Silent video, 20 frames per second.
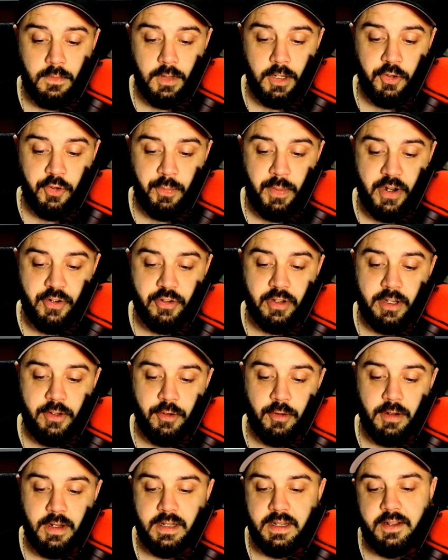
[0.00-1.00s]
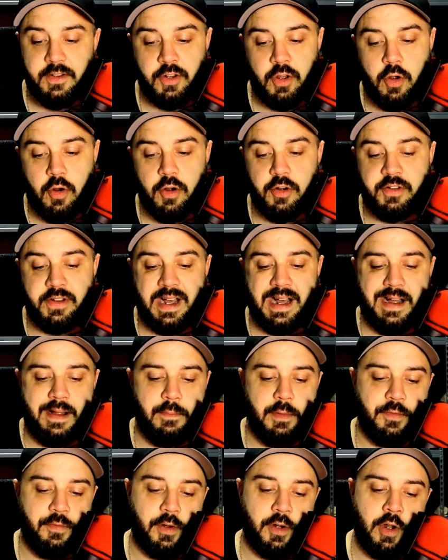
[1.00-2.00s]
especially during this hard time
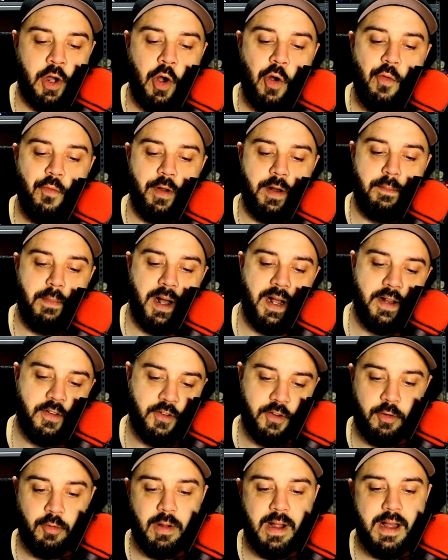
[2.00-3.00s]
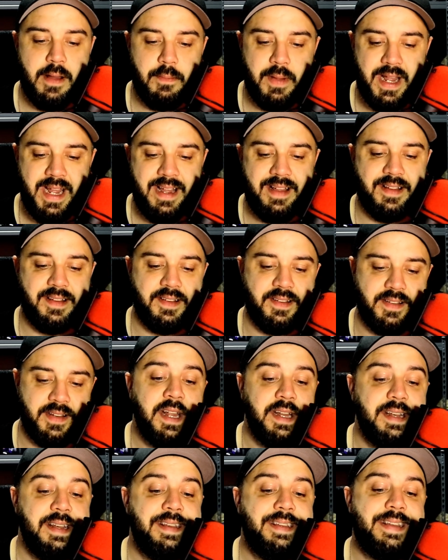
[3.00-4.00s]
of COVID. My Instagram is
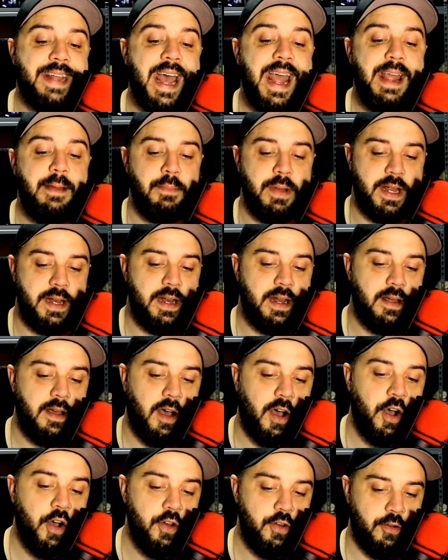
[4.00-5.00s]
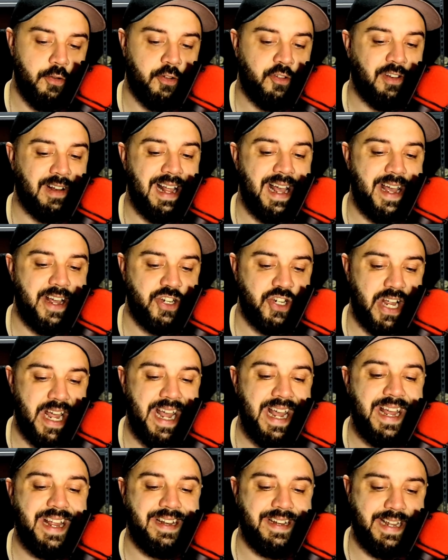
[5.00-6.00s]
Damon underslash
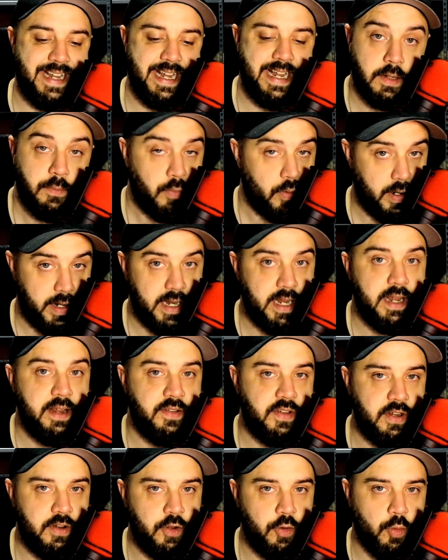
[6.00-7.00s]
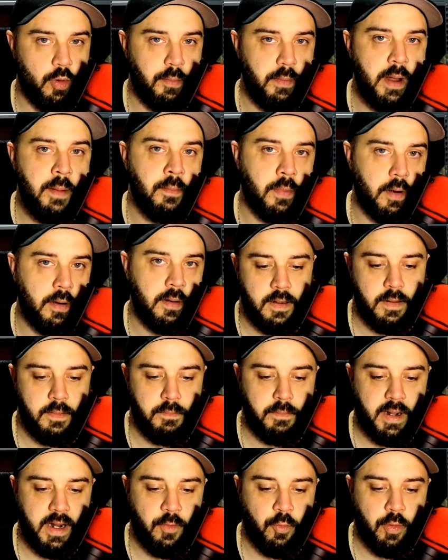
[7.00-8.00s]
Andy. Pretty easy to remember.
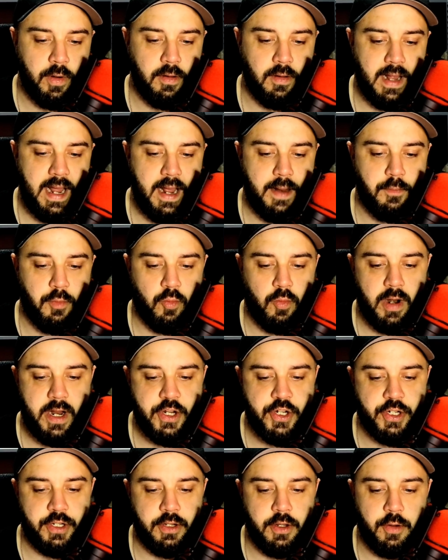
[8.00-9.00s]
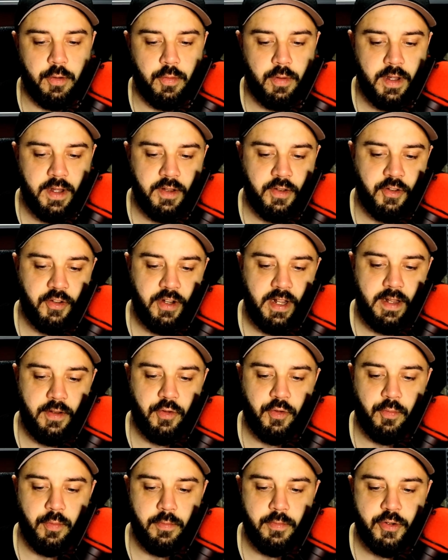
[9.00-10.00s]
My real admiration, though, stems
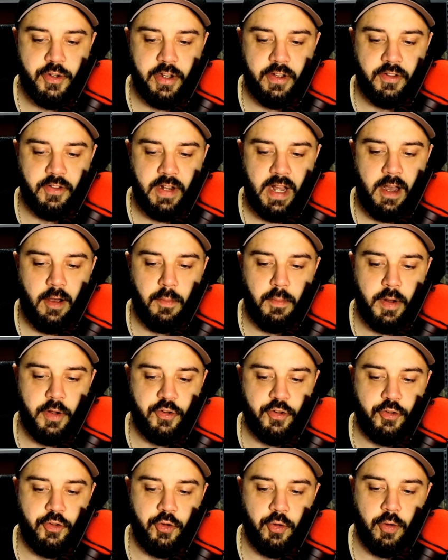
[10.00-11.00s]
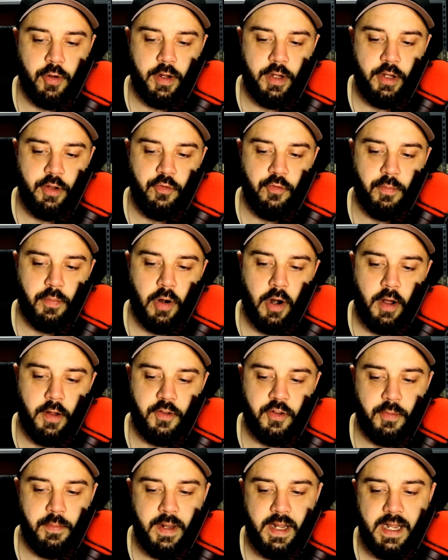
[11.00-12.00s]
from just how much joy you've brought
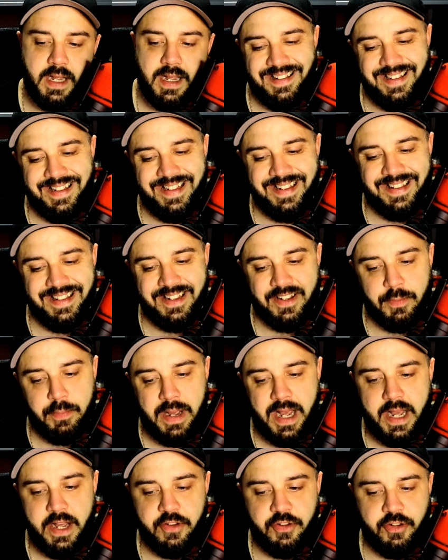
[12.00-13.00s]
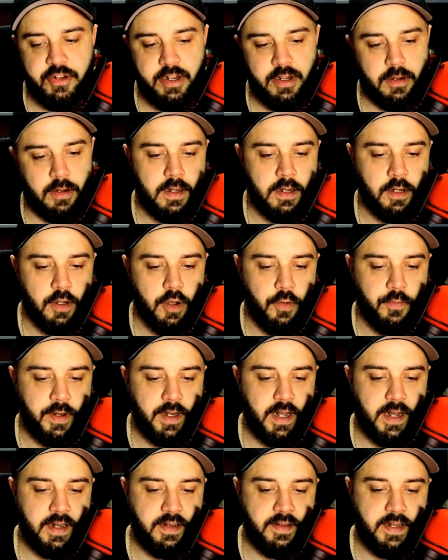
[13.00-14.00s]
to me in this past year. COVID
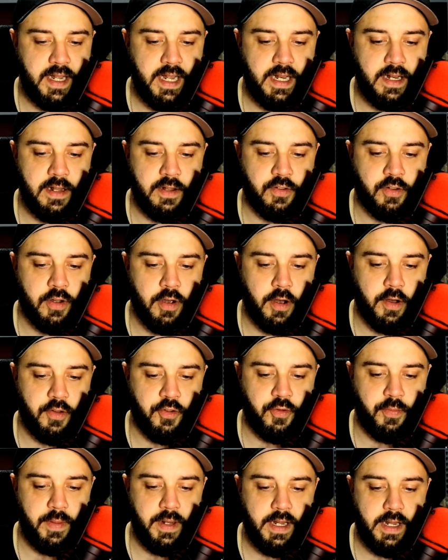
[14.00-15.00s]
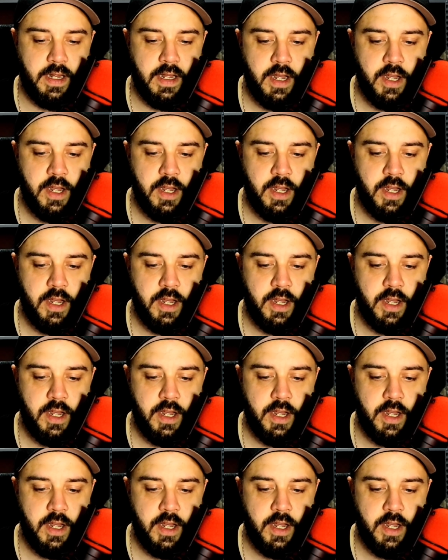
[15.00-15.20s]
19 has caused me